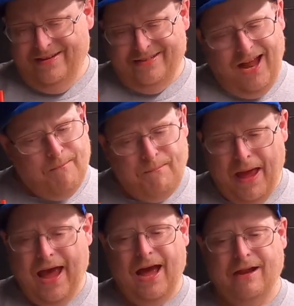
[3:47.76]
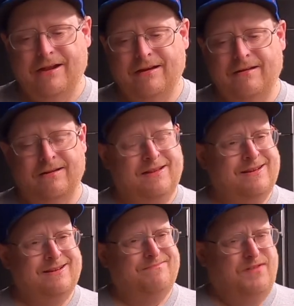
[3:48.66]
it's not bad,
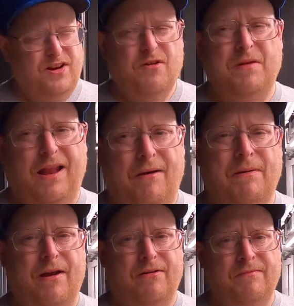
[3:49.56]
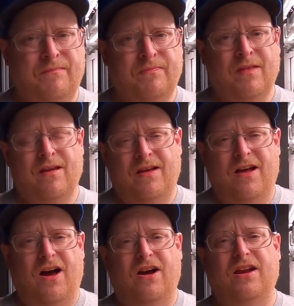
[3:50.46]
but it could be a lot better.
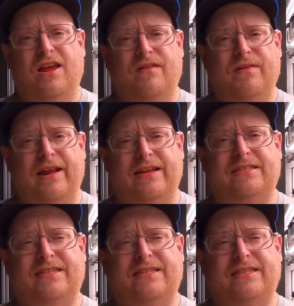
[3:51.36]
I'm gonna give it a